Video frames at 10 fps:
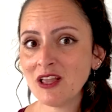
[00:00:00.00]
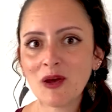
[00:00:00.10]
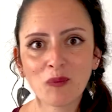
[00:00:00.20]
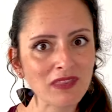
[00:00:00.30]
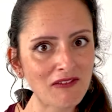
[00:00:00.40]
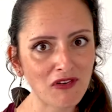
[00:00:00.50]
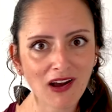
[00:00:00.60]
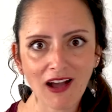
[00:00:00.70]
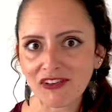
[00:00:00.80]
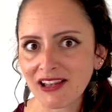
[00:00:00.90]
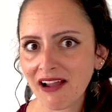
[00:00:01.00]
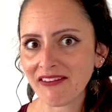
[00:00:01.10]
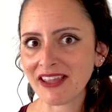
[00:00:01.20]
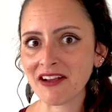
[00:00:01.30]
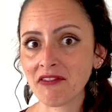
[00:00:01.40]
with the
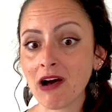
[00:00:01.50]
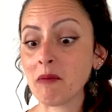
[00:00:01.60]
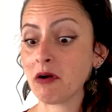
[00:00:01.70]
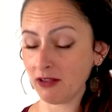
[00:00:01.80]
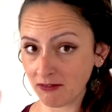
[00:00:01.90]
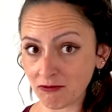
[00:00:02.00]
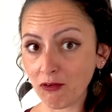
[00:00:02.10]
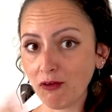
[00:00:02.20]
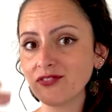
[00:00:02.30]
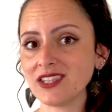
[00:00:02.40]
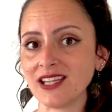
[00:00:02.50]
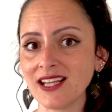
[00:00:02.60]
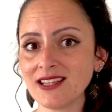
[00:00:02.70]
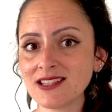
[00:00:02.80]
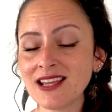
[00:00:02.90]
vocabulary and grammar involved in
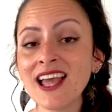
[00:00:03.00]
it